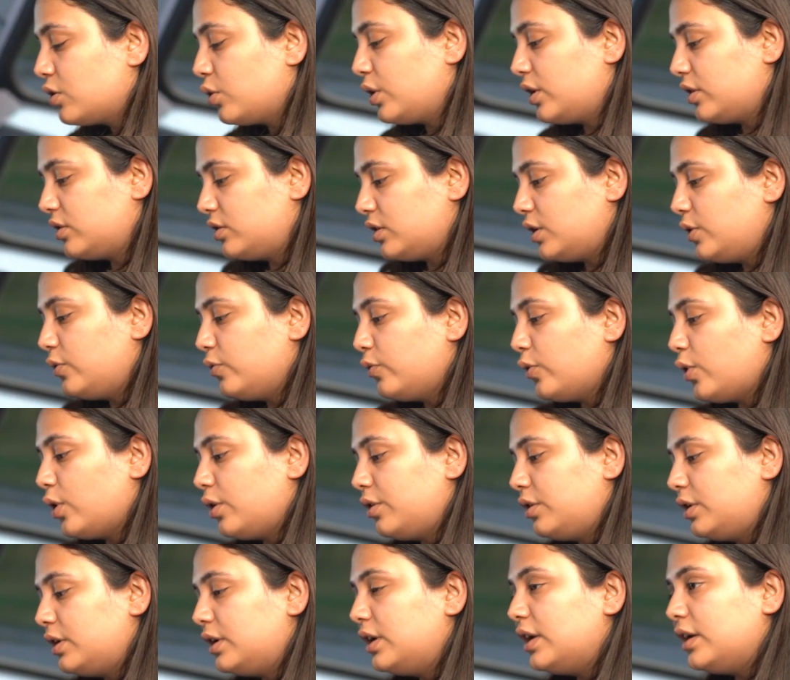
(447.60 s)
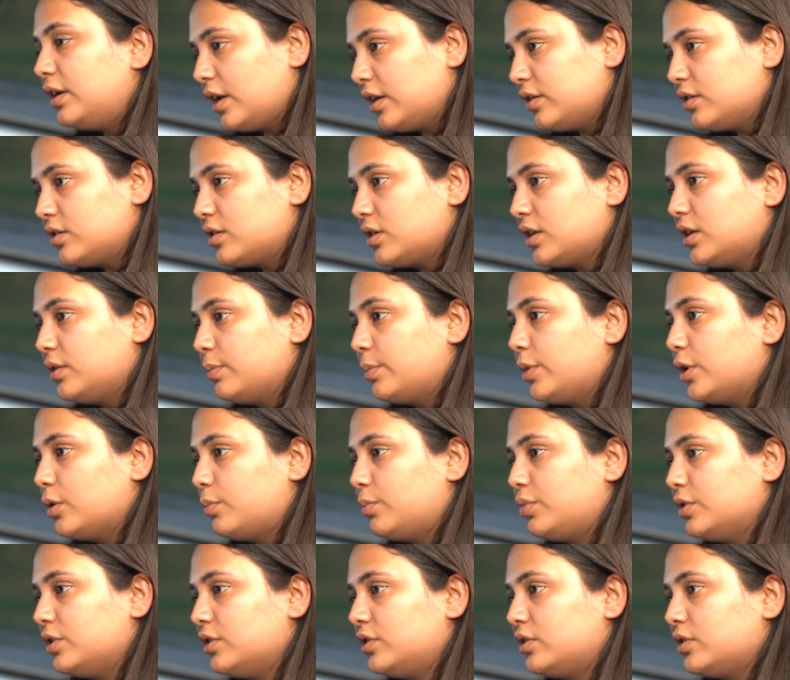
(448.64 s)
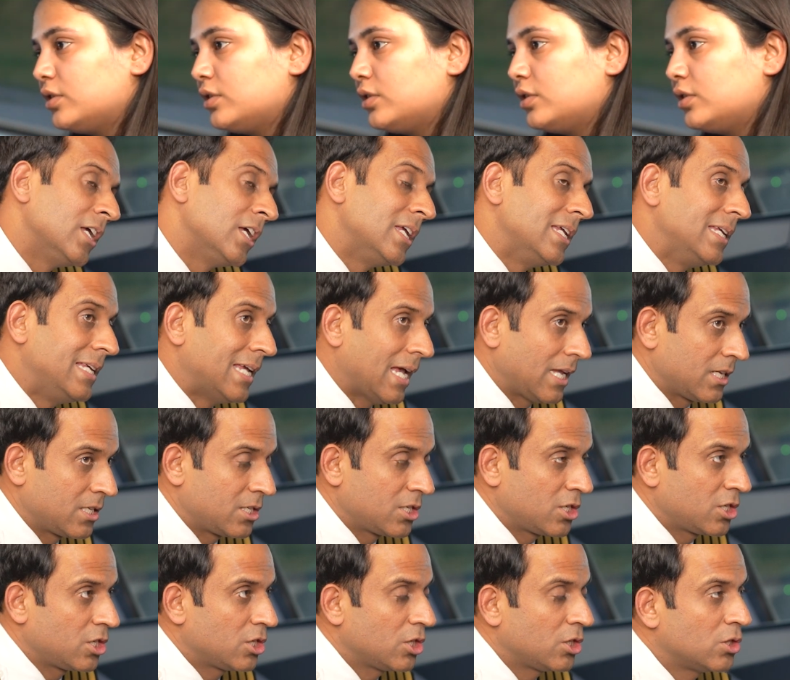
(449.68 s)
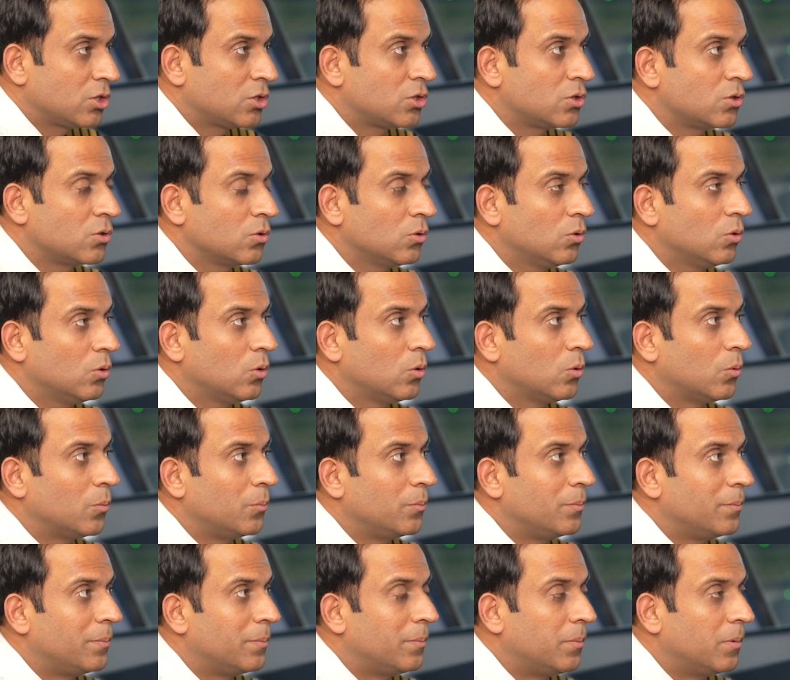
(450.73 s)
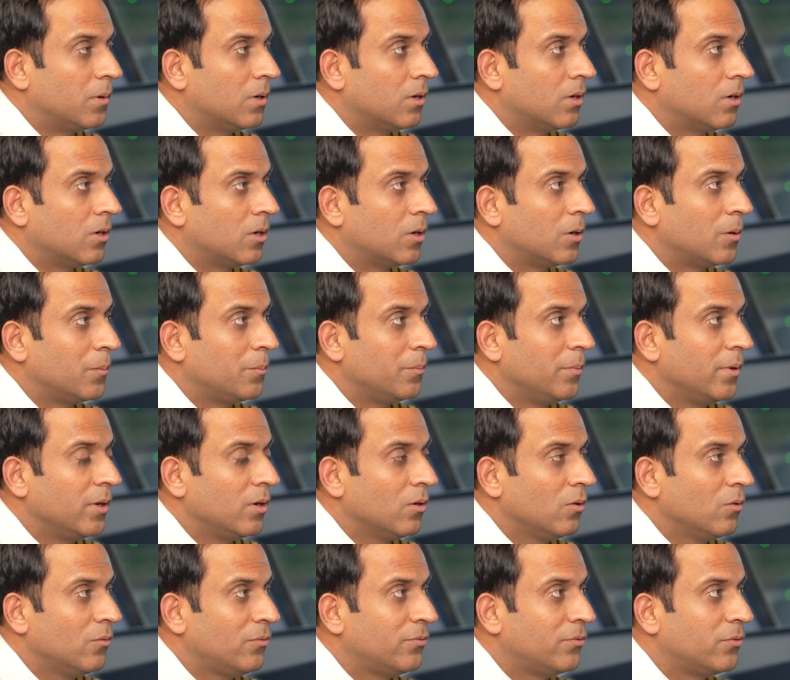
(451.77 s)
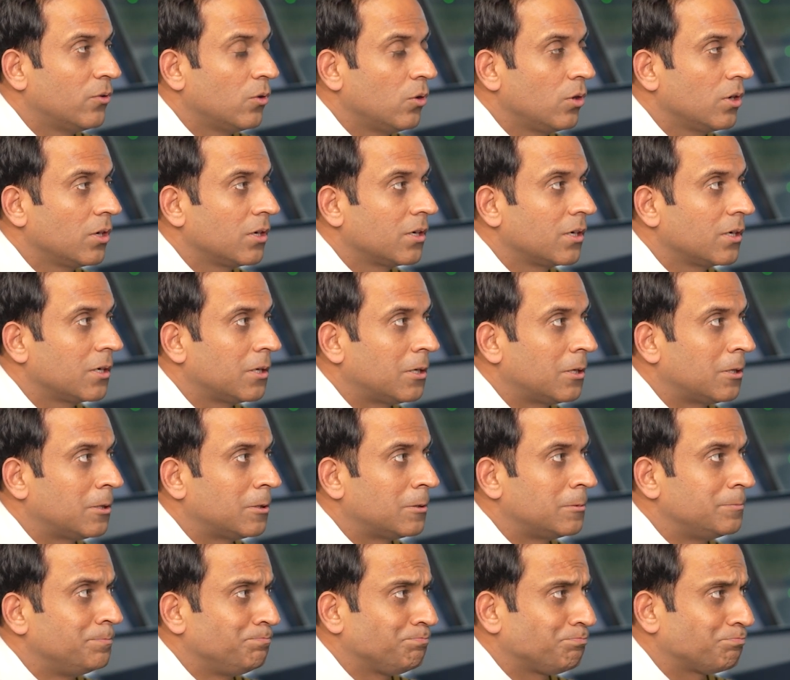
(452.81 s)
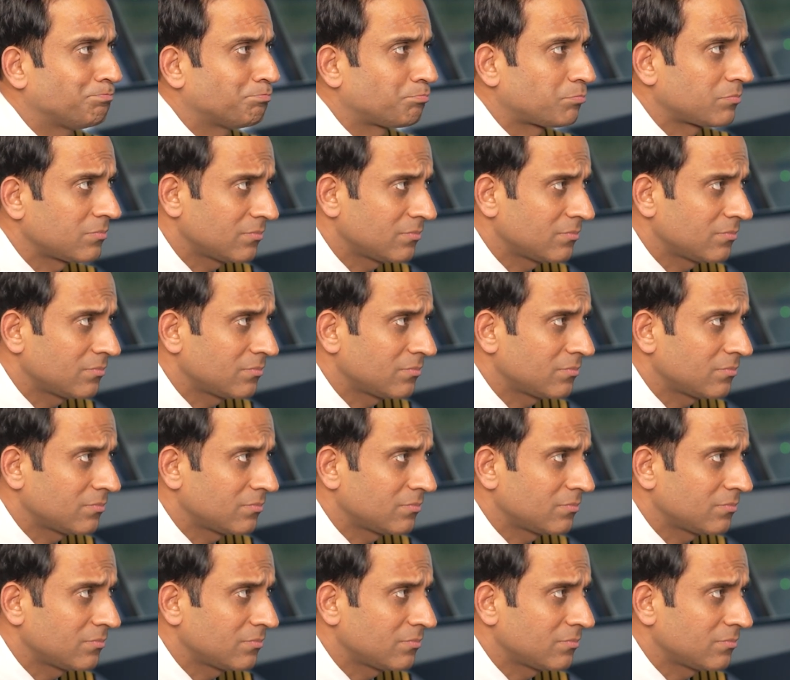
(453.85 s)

So is it for redundancy purpose? Yes. So, uh, you know, for um,